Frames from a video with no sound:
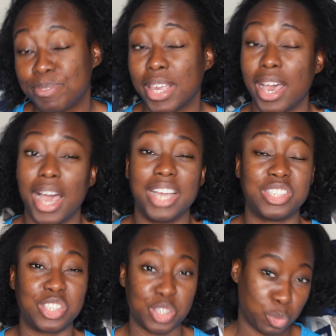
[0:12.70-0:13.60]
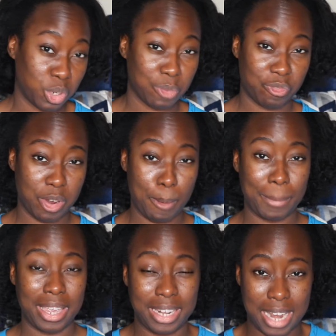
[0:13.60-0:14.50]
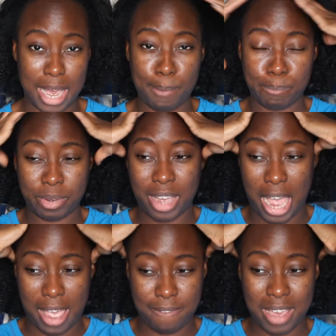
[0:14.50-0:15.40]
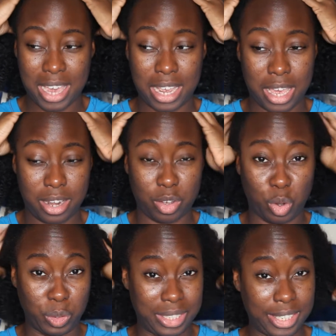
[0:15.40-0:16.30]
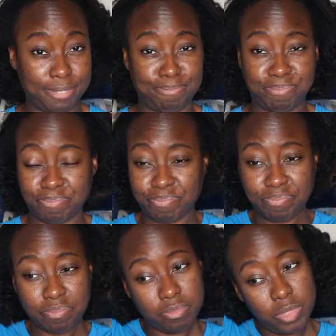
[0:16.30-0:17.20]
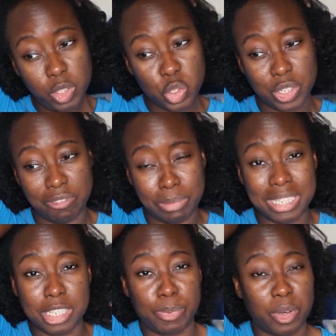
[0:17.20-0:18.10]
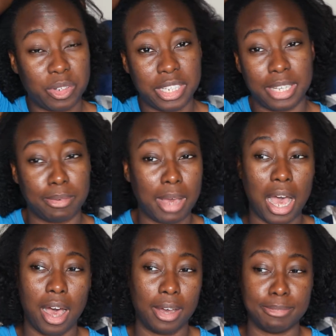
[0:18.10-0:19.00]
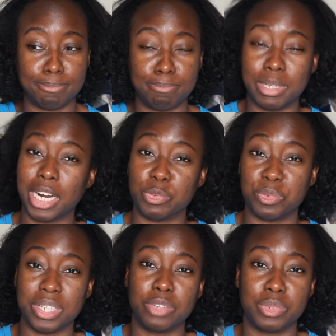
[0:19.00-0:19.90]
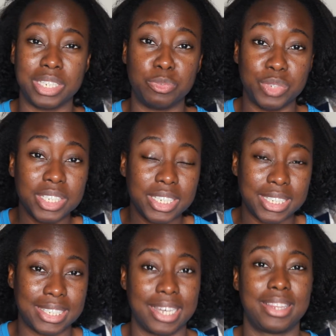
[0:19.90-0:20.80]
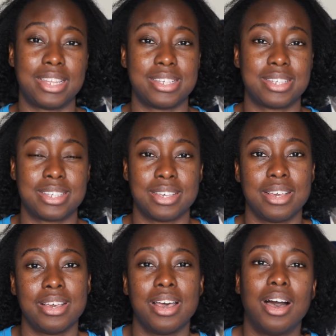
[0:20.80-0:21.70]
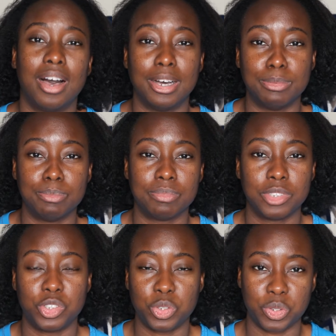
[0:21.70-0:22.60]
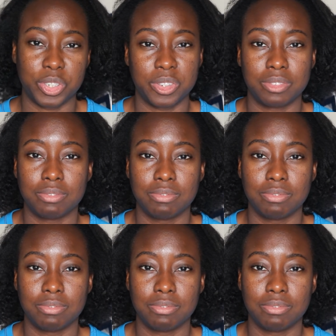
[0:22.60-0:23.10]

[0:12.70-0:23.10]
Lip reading: Yeah, I just woke up from a nap. I've had a headache all day, so I've been sleeping all day. But I really need to get this tutorial